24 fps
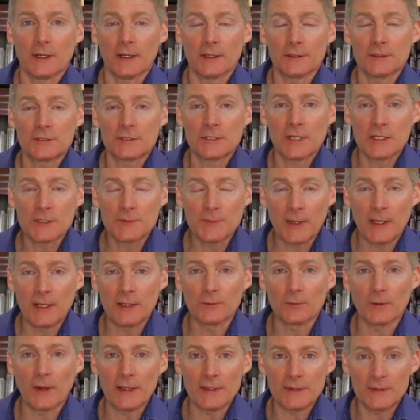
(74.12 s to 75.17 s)
chest pain
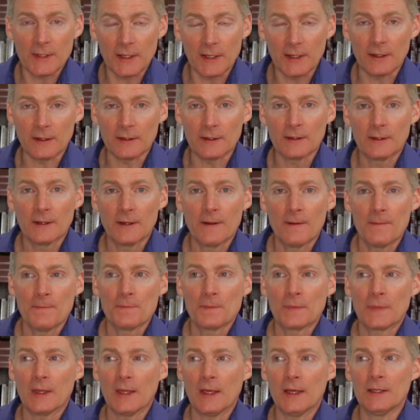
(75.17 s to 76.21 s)
right there.
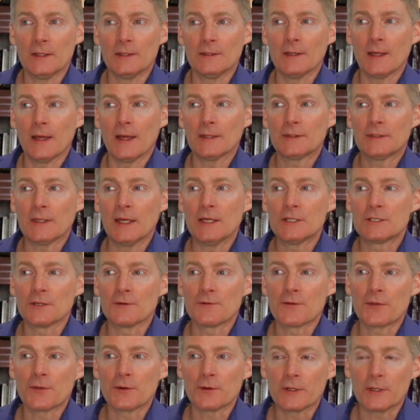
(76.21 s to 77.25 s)
And at the age of
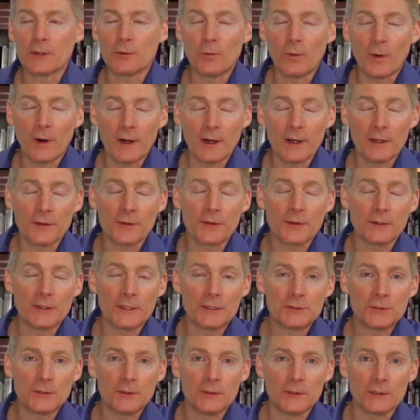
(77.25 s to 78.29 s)
31,
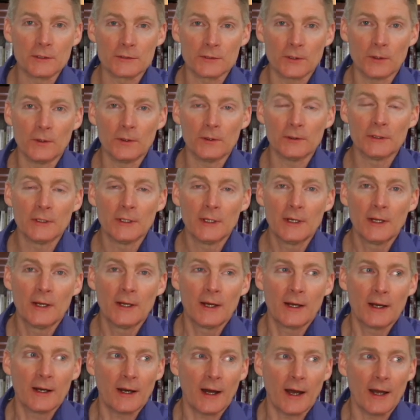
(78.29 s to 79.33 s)
32 years old,
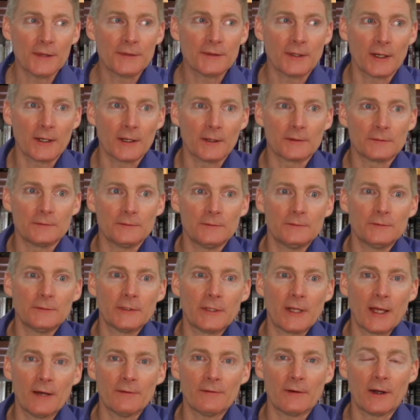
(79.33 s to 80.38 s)
I thought I would
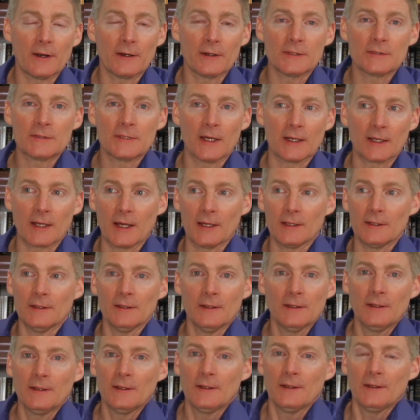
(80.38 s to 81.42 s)
have a heart attack. I
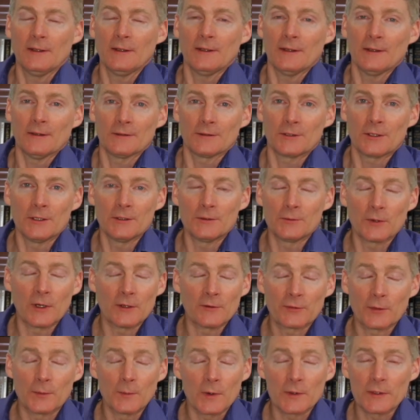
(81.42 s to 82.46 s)
couldn't run
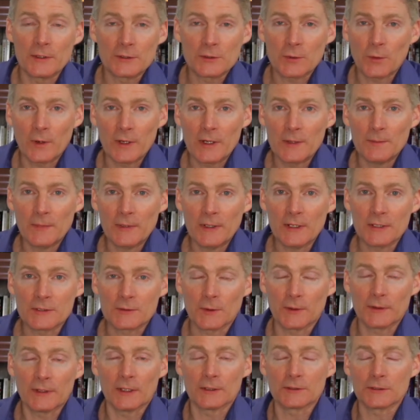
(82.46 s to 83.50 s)
for more than 20 minutes
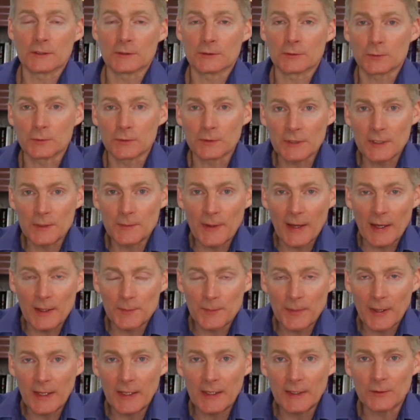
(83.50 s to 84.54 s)
without this really bad
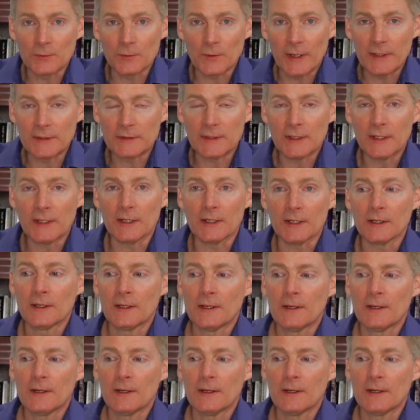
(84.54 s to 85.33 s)
pain right there.